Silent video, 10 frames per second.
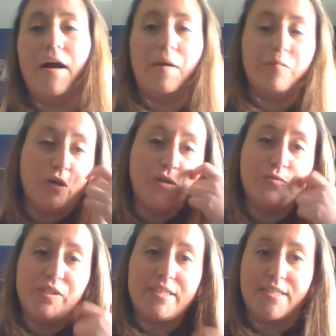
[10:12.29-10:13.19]
You couldn't
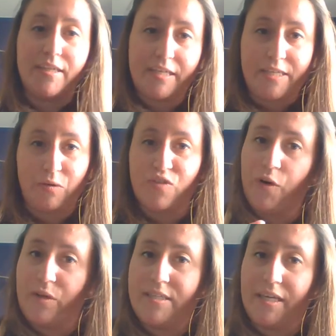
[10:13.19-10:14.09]
really see it because I was
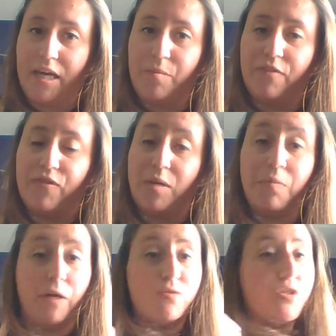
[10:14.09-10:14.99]
focusing on my feet, but
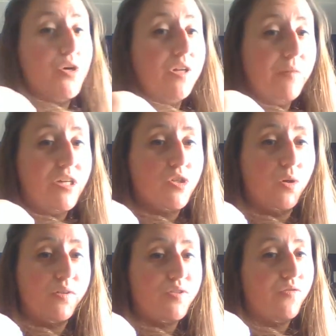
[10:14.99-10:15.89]
I was turning my
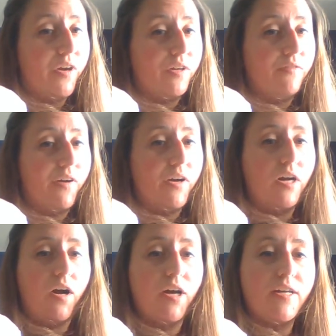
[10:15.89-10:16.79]
shoulders very, very
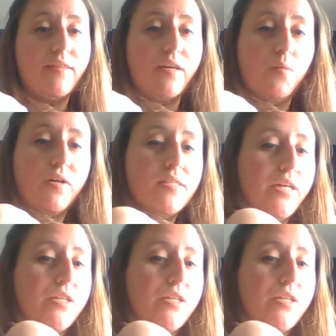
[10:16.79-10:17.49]
hard. And then once I